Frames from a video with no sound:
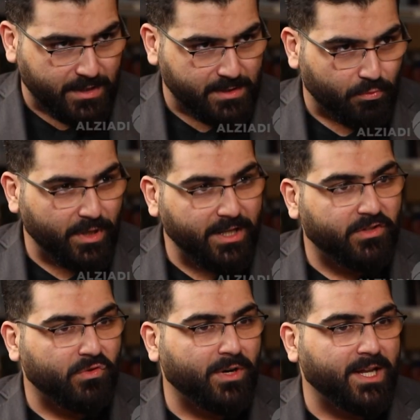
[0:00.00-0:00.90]
just
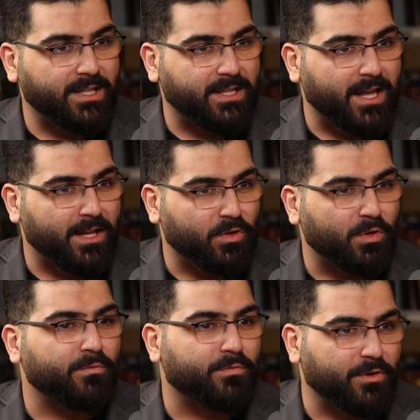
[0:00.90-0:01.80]
reiterate and
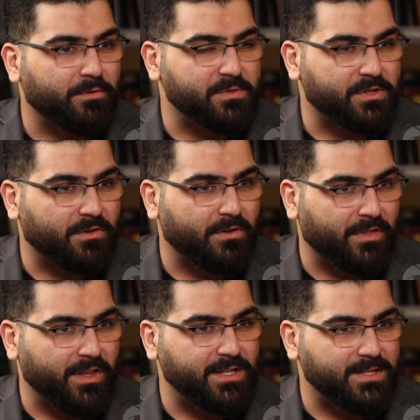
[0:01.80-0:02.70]
confirm
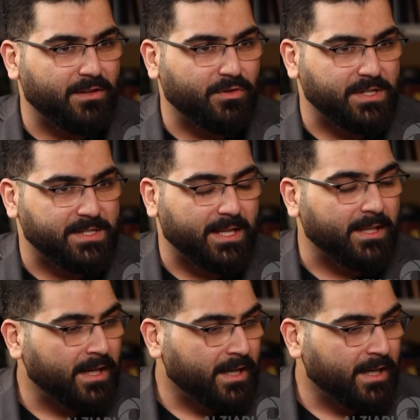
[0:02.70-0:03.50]
certain things that you just said.